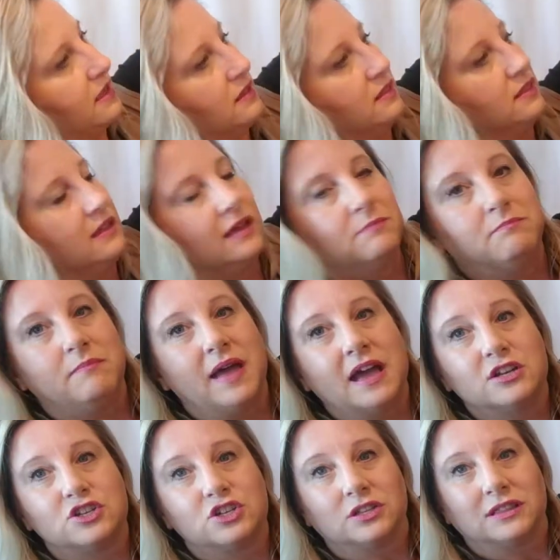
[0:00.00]
a
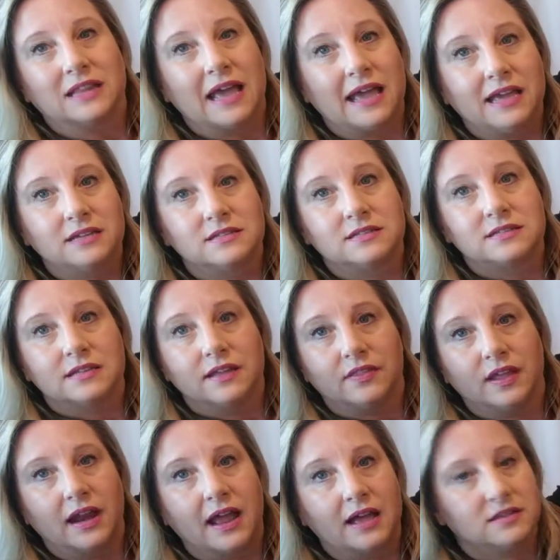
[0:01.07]
mesh lace and
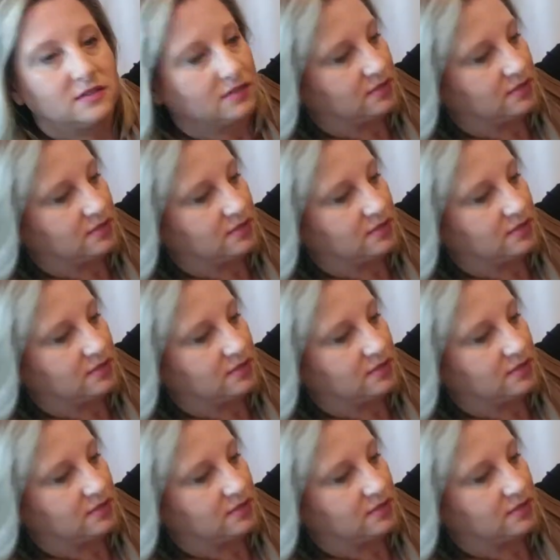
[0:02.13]
then it has a